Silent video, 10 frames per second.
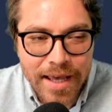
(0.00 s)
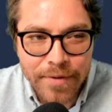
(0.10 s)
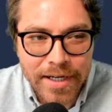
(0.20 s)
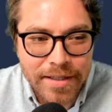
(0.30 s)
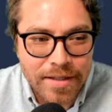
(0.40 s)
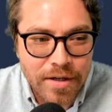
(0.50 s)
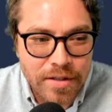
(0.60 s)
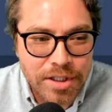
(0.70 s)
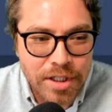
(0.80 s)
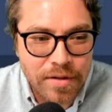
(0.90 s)
that one at the dog
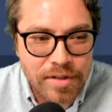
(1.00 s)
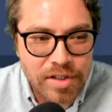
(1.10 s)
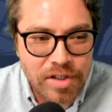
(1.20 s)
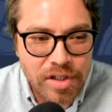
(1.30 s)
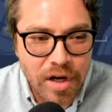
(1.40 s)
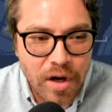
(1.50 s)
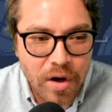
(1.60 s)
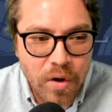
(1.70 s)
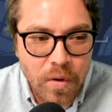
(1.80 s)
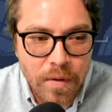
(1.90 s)
show.
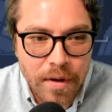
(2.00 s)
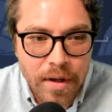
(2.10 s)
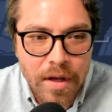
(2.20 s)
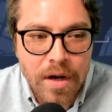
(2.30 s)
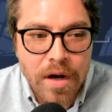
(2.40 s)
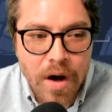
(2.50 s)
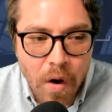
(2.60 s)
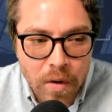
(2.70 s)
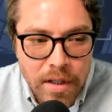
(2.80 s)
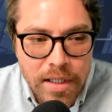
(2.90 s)
So
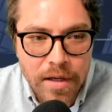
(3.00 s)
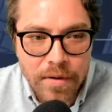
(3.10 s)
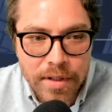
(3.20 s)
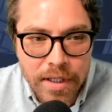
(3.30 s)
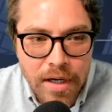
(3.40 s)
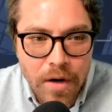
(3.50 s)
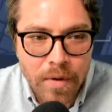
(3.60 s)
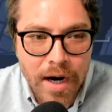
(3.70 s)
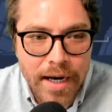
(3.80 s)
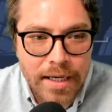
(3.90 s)
Oakley Dokley, all
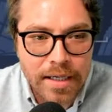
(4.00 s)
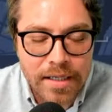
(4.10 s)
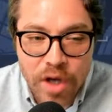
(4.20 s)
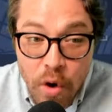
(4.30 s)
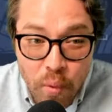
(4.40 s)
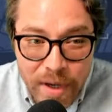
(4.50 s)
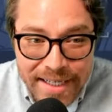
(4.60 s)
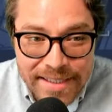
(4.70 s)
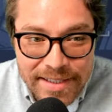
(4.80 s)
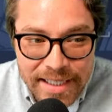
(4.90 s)
right. No
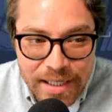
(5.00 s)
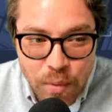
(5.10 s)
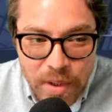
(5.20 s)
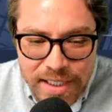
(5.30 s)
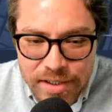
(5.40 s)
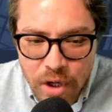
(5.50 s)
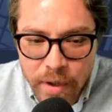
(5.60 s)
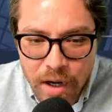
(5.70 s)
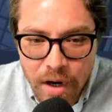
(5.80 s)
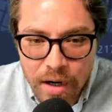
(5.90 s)
witnessing. What is
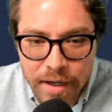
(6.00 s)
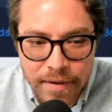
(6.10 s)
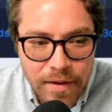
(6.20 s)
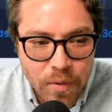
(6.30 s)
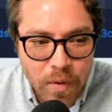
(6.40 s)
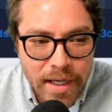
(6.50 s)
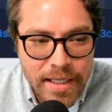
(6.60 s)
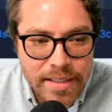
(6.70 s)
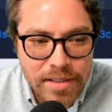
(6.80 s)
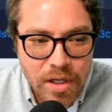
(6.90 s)
going on? What
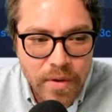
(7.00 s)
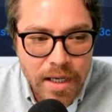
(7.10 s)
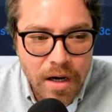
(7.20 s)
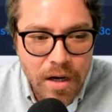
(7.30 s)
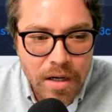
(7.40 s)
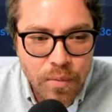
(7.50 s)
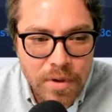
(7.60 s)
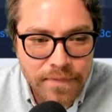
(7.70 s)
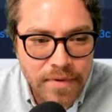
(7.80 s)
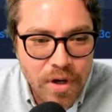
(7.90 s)
is going on
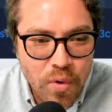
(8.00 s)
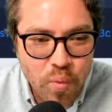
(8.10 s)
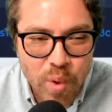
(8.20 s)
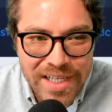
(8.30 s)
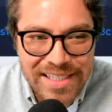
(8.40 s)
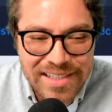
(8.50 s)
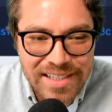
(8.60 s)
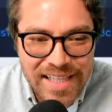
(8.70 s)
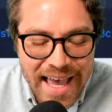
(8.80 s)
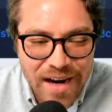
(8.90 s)
with no
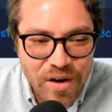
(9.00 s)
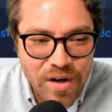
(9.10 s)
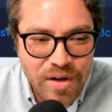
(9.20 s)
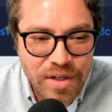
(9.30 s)
witnesses at all?